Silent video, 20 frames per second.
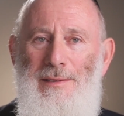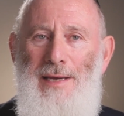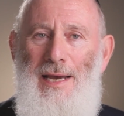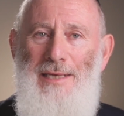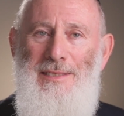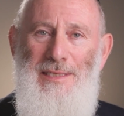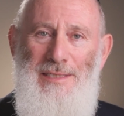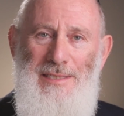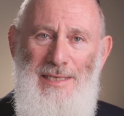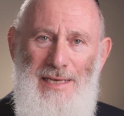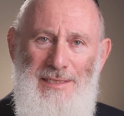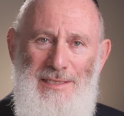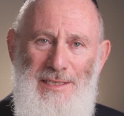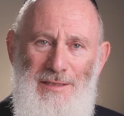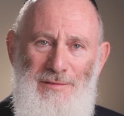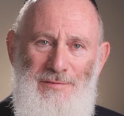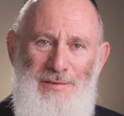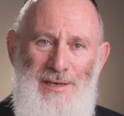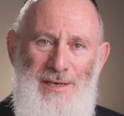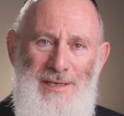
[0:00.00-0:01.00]
As it says in
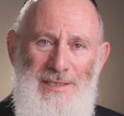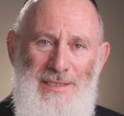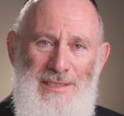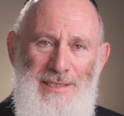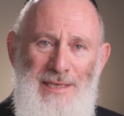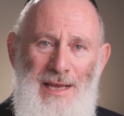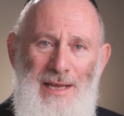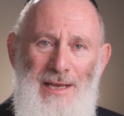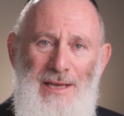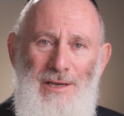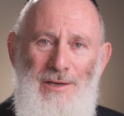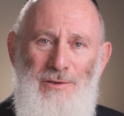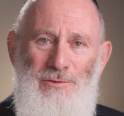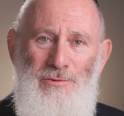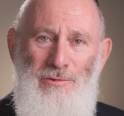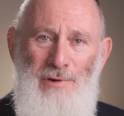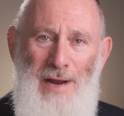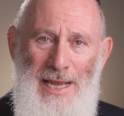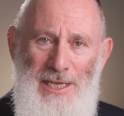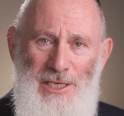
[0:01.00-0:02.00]
the verse,
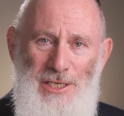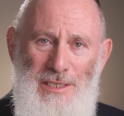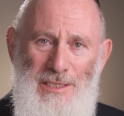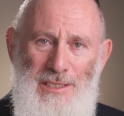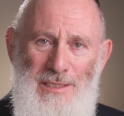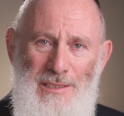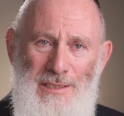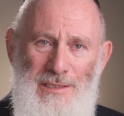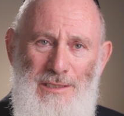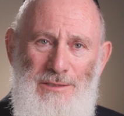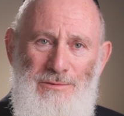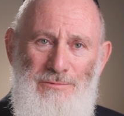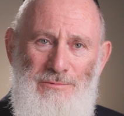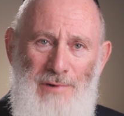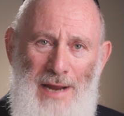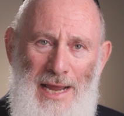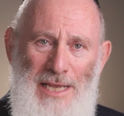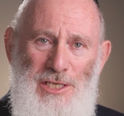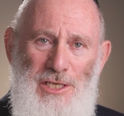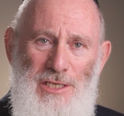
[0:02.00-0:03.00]
righteousness,
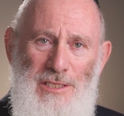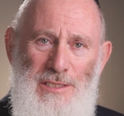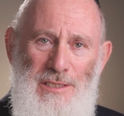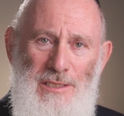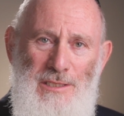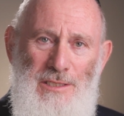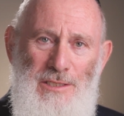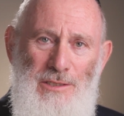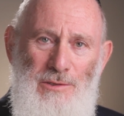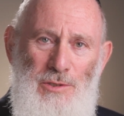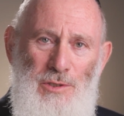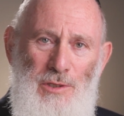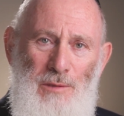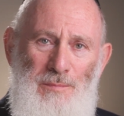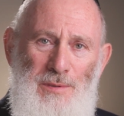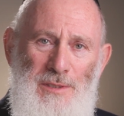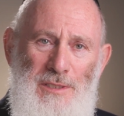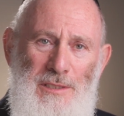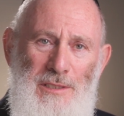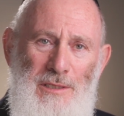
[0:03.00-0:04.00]
righteousness you shall
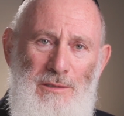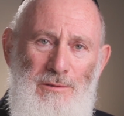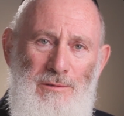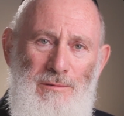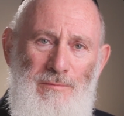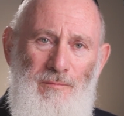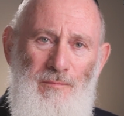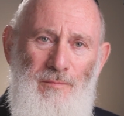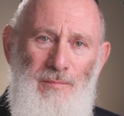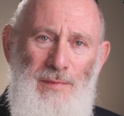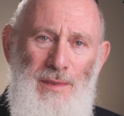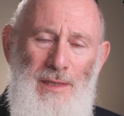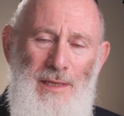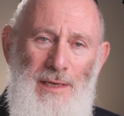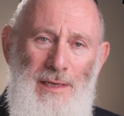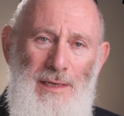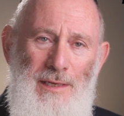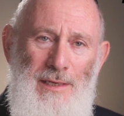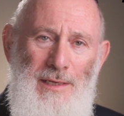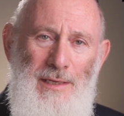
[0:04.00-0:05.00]
pursue.
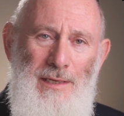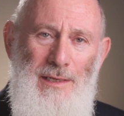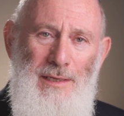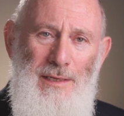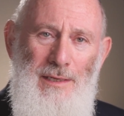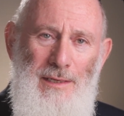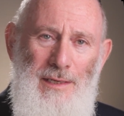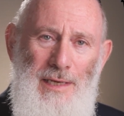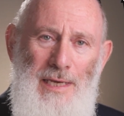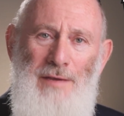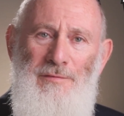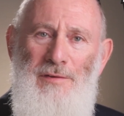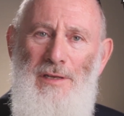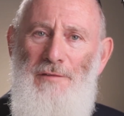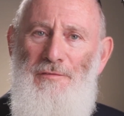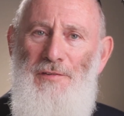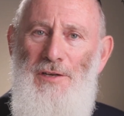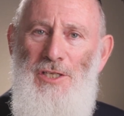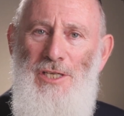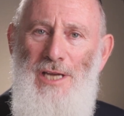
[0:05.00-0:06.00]
Even
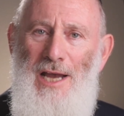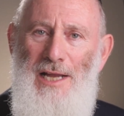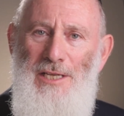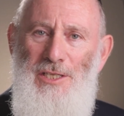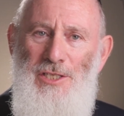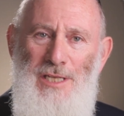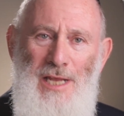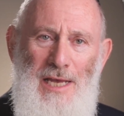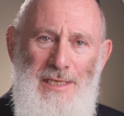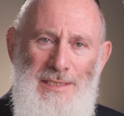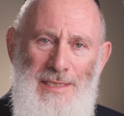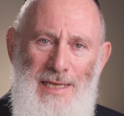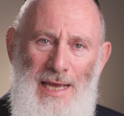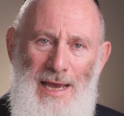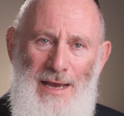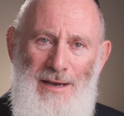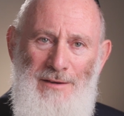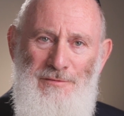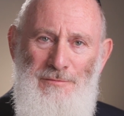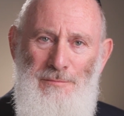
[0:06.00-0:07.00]
if a judge doesn't
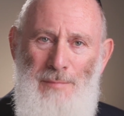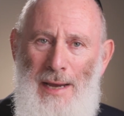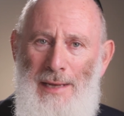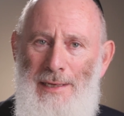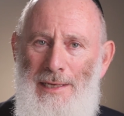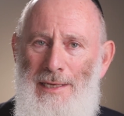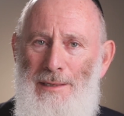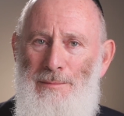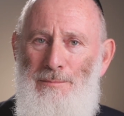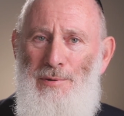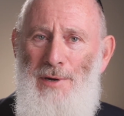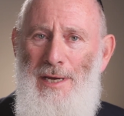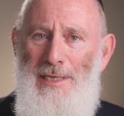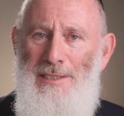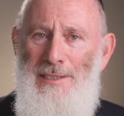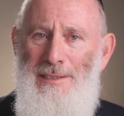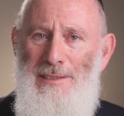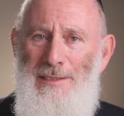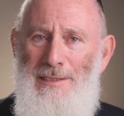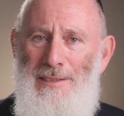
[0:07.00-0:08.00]
have money and
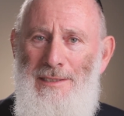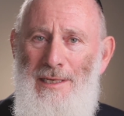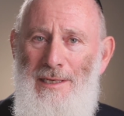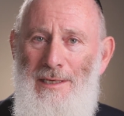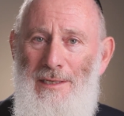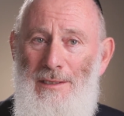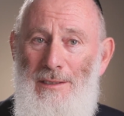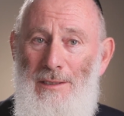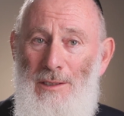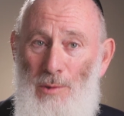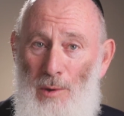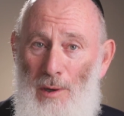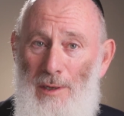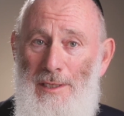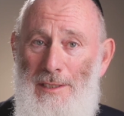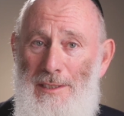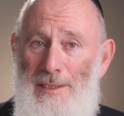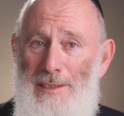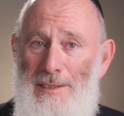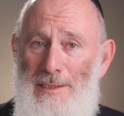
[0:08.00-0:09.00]
presence,
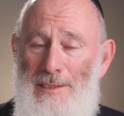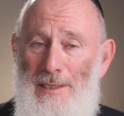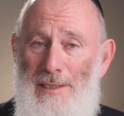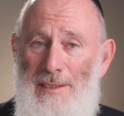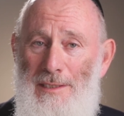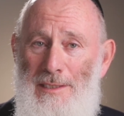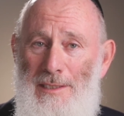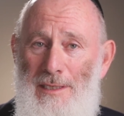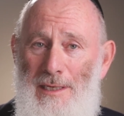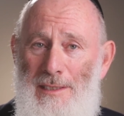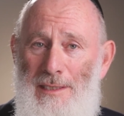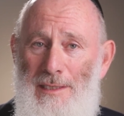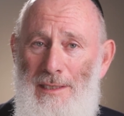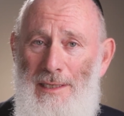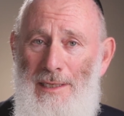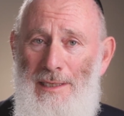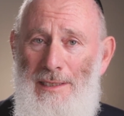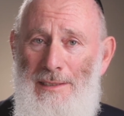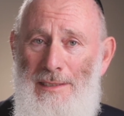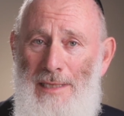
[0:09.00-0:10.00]
qualities that are
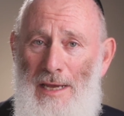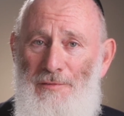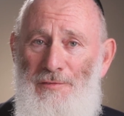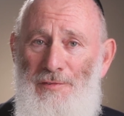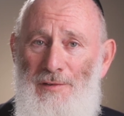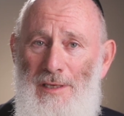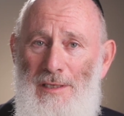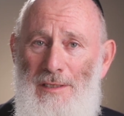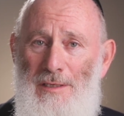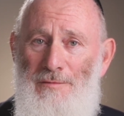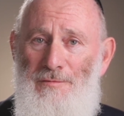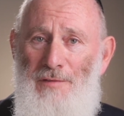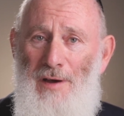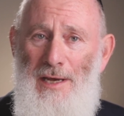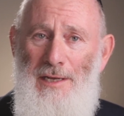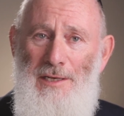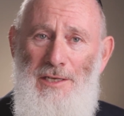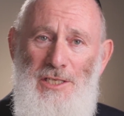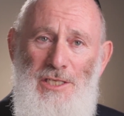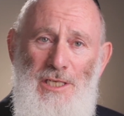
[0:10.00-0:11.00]
certainly definite
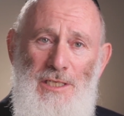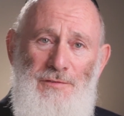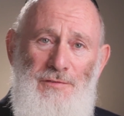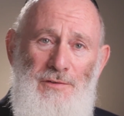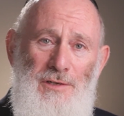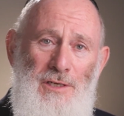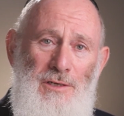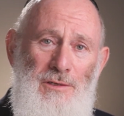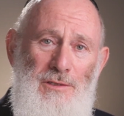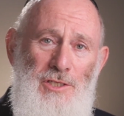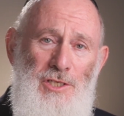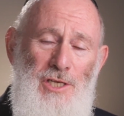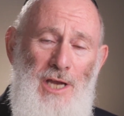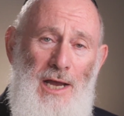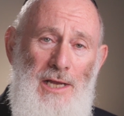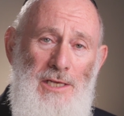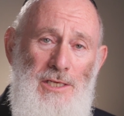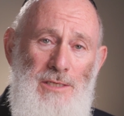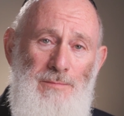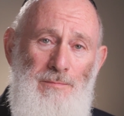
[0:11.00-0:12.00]
advantages for a good
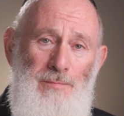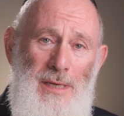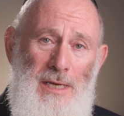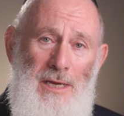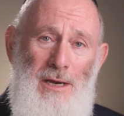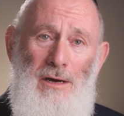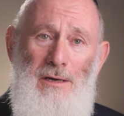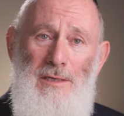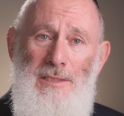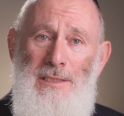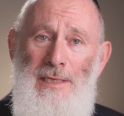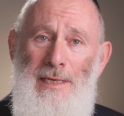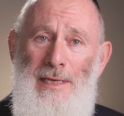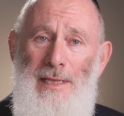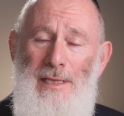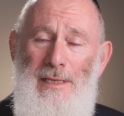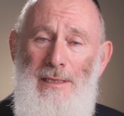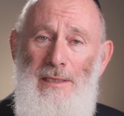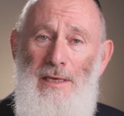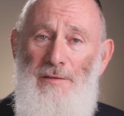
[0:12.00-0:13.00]
judge, because
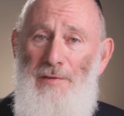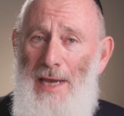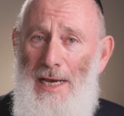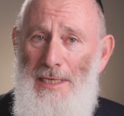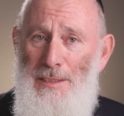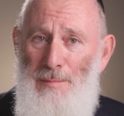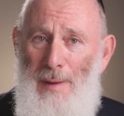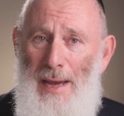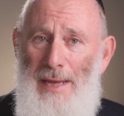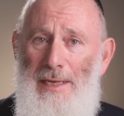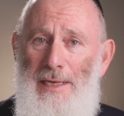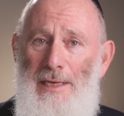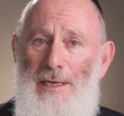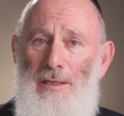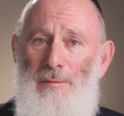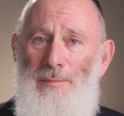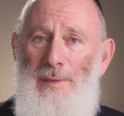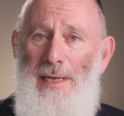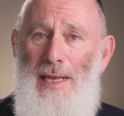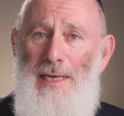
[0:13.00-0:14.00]
if he has money,
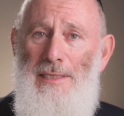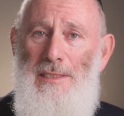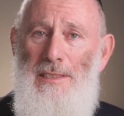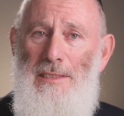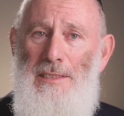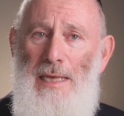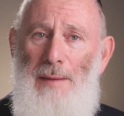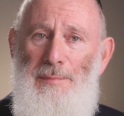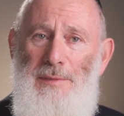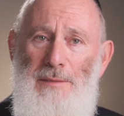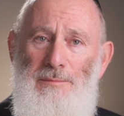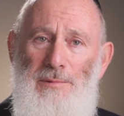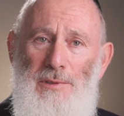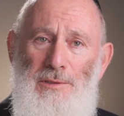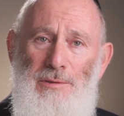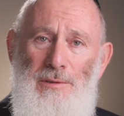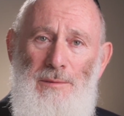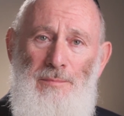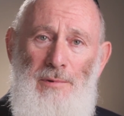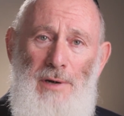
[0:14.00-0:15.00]
he'll be less susceptible
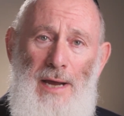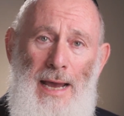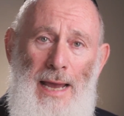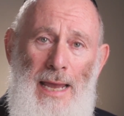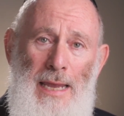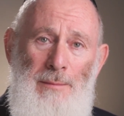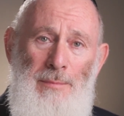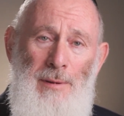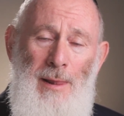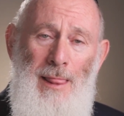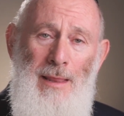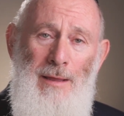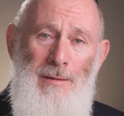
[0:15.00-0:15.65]
to a bribe,